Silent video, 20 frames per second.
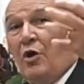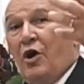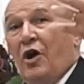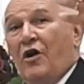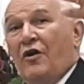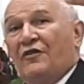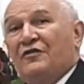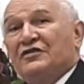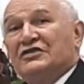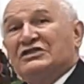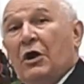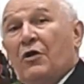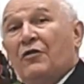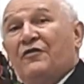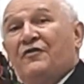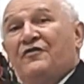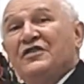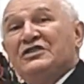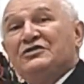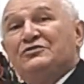Then
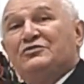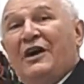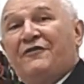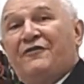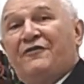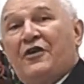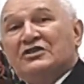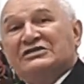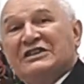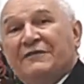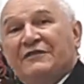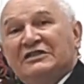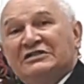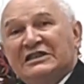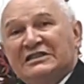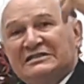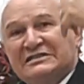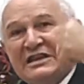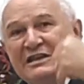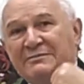you you are
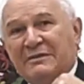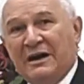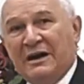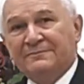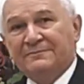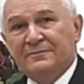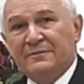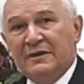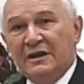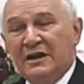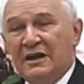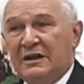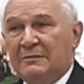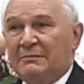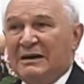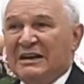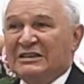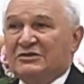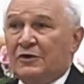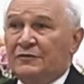listening to the voice that
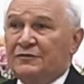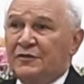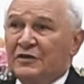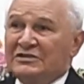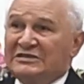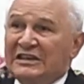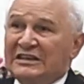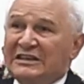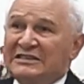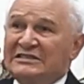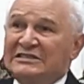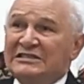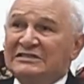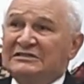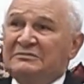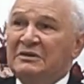comes from above.